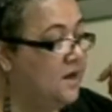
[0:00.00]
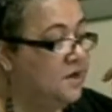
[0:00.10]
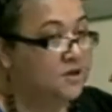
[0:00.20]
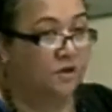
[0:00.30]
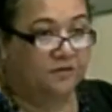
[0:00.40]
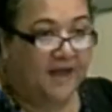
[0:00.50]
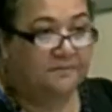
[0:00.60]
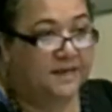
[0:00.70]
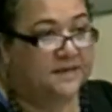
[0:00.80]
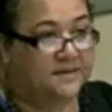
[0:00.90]
So
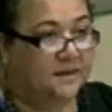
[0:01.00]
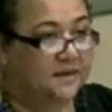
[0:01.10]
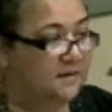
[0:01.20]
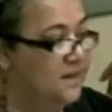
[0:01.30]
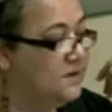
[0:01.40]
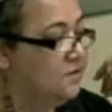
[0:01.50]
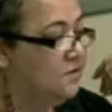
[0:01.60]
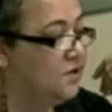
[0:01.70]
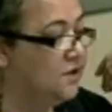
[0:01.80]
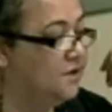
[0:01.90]
that means that in these
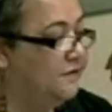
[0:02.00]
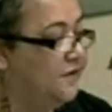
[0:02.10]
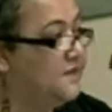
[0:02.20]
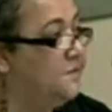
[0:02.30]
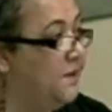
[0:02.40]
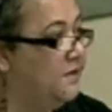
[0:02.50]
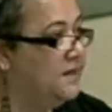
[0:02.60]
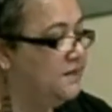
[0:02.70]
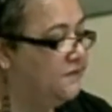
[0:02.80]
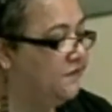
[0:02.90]
crucial first
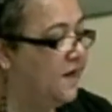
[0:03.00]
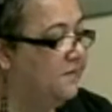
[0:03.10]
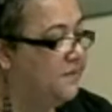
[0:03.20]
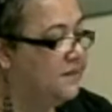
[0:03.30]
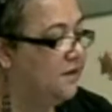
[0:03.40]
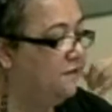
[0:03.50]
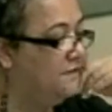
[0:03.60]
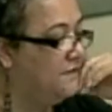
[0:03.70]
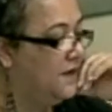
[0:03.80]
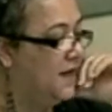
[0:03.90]
periods of development
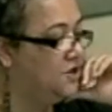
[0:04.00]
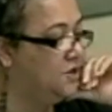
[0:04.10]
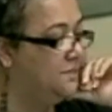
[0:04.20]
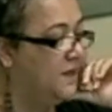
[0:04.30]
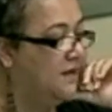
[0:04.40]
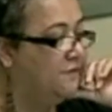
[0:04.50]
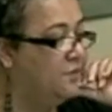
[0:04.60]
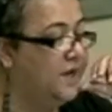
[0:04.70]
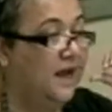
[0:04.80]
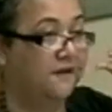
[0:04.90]
of the HLPF,
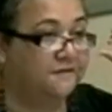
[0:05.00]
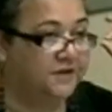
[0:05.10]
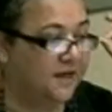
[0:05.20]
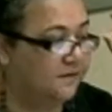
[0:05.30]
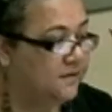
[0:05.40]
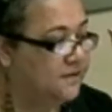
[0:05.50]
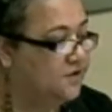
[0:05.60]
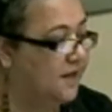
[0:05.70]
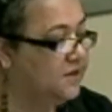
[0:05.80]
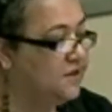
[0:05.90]
we have to get the
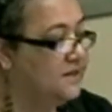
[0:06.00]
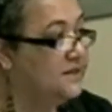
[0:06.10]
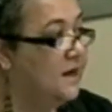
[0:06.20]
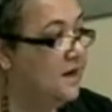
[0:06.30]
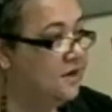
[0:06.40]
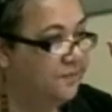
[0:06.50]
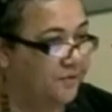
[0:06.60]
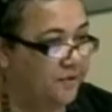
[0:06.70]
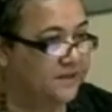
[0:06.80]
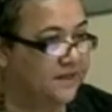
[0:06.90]
structures, the
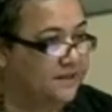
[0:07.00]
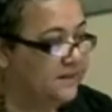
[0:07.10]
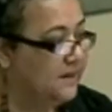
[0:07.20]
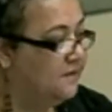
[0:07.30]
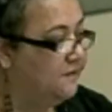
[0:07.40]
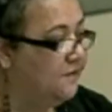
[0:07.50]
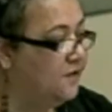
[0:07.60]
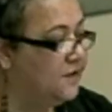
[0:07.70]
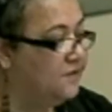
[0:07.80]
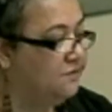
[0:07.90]
processes, and the
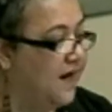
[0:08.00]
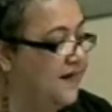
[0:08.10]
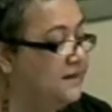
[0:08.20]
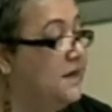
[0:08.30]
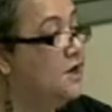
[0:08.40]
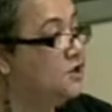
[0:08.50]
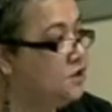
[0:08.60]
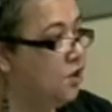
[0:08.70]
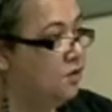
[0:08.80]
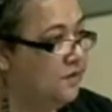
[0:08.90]
focus right
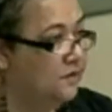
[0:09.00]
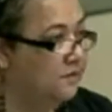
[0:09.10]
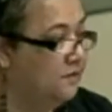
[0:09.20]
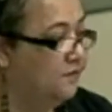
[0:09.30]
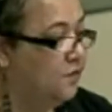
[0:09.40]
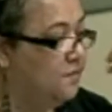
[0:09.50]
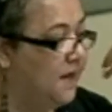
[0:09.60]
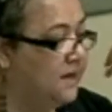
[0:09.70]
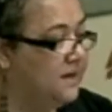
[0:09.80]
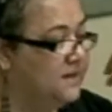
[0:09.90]
so that the review
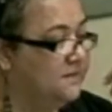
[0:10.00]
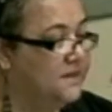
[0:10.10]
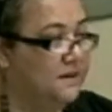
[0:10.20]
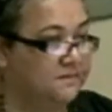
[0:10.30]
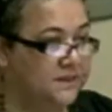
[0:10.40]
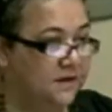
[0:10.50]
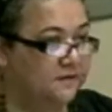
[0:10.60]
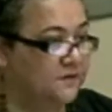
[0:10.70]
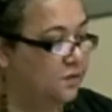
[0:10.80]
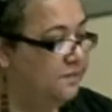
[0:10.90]
mechanisms
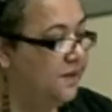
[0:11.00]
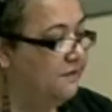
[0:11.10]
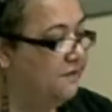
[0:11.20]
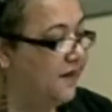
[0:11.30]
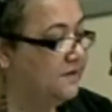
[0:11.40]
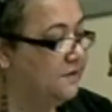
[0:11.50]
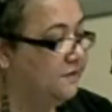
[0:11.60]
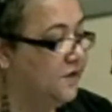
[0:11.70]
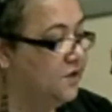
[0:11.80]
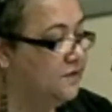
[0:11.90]
themselves will be
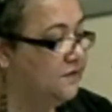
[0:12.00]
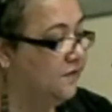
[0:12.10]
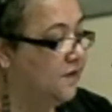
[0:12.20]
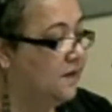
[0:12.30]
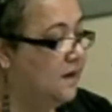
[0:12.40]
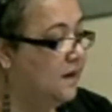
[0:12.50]
effective and useful.